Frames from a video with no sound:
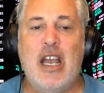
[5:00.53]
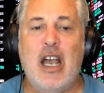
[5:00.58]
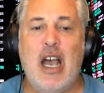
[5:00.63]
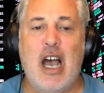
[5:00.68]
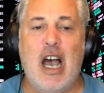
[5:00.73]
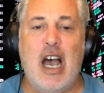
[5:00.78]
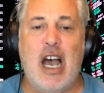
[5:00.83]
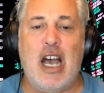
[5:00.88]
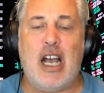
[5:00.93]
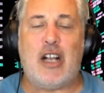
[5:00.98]

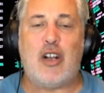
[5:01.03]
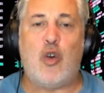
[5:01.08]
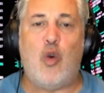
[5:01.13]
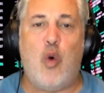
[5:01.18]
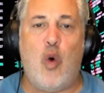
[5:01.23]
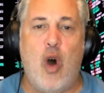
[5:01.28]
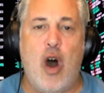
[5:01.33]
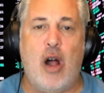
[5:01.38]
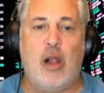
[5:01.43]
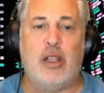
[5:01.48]
uh,
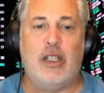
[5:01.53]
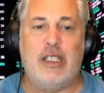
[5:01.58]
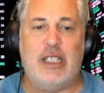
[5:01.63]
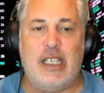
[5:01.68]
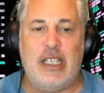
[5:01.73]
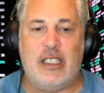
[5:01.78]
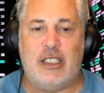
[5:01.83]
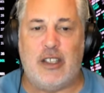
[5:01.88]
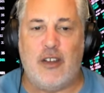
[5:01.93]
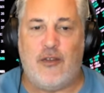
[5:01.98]

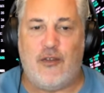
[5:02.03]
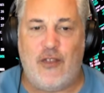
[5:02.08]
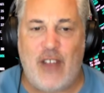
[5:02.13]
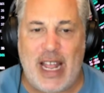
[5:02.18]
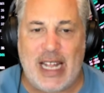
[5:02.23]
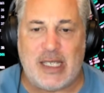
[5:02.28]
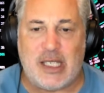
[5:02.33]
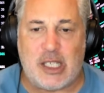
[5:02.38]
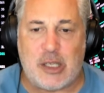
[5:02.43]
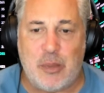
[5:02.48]
quality
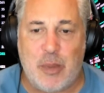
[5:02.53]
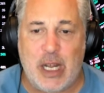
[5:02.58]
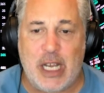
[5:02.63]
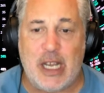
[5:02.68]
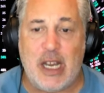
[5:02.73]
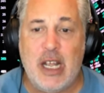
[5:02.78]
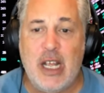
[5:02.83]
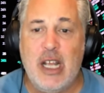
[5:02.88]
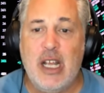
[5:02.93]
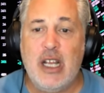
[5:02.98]

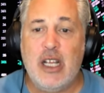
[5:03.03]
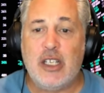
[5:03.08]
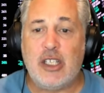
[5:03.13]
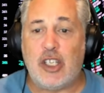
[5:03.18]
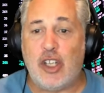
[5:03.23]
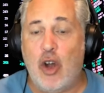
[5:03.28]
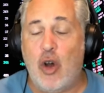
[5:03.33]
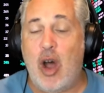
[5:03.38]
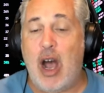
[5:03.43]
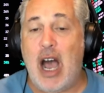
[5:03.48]
defensemen.
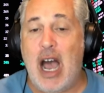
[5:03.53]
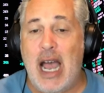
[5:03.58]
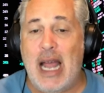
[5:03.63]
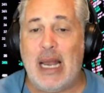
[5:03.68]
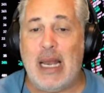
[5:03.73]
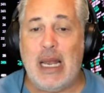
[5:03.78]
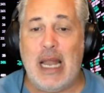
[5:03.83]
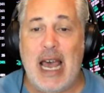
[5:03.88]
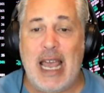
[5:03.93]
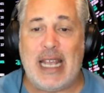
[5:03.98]
So I
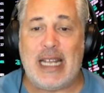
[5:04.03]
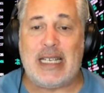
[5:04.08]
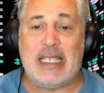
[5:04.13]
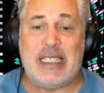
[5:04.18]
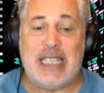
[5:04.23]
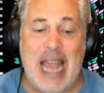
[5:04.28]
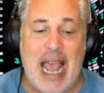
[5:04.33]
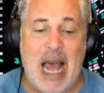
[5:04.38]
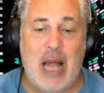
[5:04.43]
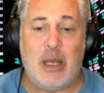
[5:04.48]
like
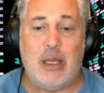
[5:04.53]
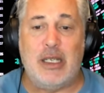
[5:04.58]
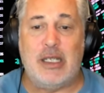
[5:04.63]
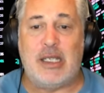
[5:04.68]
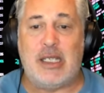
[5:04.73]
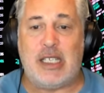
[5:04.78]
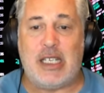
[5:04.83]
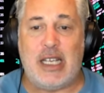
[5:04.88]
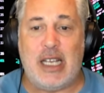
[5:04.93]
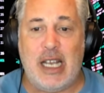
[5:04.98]

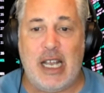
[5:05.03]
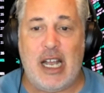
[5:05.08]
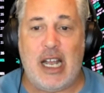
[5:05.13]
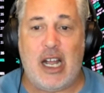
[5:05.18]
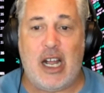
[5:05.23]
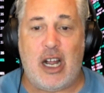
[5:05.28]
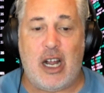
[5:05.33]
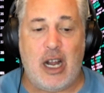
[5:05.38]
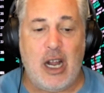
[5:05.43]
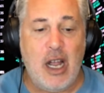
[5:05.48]
Dallas
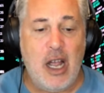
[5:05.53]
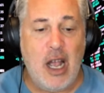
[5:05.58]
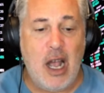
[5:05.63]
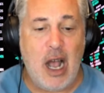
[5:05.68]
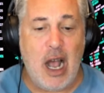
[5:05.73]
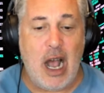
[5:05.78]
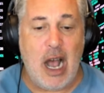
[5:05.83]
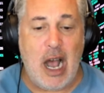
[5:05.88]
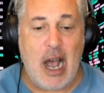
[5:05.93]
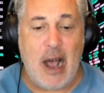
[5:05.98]
here
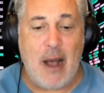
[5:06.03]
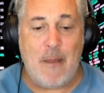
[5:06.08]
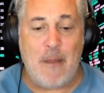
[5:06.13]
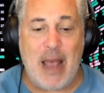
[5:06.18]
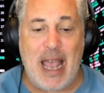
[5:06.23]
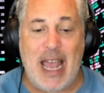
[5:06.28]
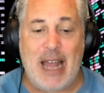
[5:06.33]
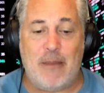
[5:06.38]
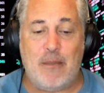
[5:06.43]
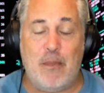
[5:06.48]
um,
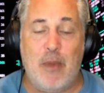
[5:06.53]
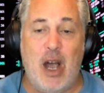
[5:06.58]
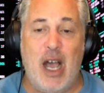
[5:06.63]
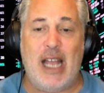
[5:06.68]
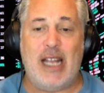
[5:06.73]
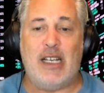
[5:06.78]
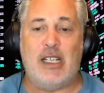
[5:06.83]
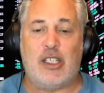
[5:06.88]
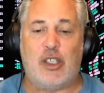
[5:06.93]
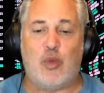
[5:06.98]
at
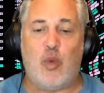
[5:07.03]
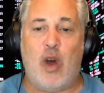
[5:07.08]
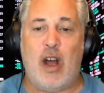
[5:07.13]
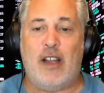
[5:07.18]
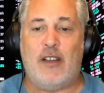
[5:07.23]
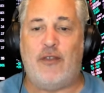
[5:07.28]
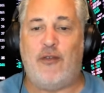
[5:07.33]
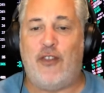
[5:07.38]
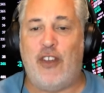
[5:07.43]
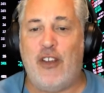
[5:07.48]
minus
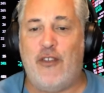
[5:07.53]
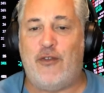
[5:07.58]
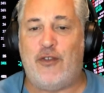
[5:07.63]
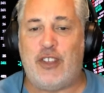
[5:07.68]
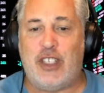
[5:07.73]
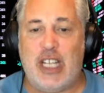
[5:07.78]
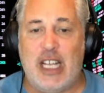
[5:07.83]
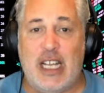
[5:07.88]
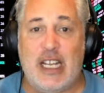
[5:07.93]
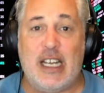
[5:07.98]
one
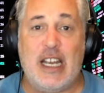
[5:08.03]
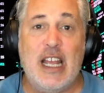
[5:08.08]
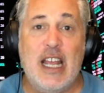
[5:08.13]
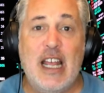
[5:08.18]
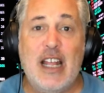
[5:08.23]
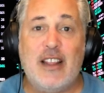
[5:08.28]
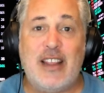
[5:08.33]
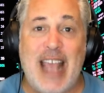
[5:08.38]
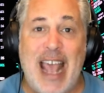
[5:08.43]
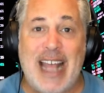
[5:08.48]
fifteen.
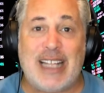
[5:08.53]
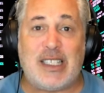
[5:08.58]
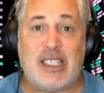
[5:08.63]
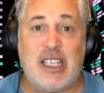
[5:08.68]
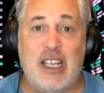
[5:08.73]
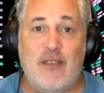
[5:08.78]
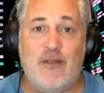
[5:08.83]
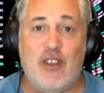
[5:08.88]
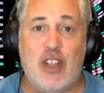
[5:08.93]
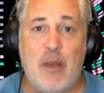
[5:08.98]
That's
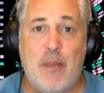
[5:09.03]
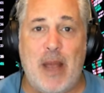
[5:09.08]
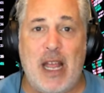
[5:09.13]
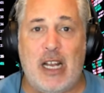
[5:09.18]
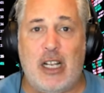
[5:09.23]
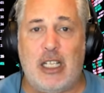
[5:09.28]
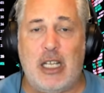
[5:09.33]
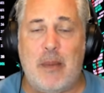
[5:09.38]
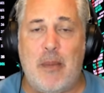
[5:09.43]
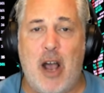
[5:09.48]
it for the
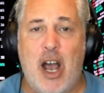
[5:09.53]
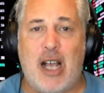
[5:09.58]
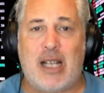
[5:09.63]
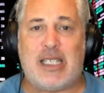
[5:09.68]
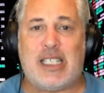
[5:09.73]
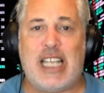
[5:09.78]
penalty box